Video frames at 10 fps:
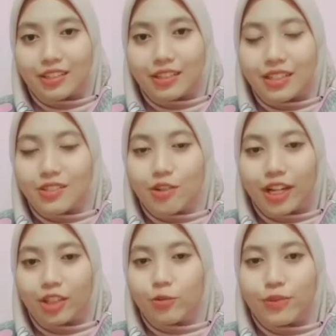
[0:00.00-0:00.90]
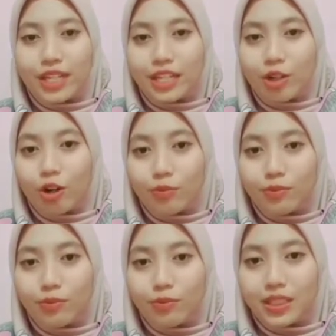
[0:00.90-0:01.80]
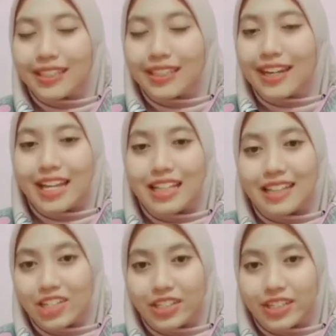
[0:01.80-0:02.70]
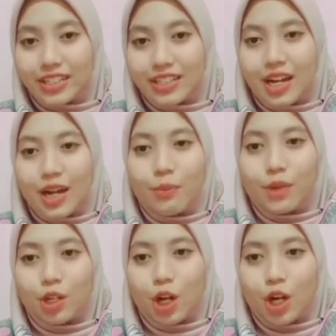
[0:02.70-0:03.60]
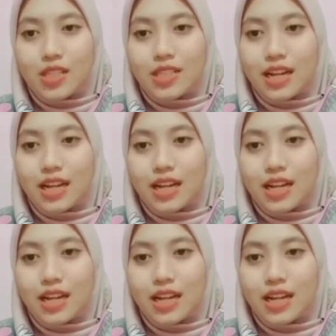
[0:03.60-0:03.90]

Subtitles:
It's going to be a normal learning session because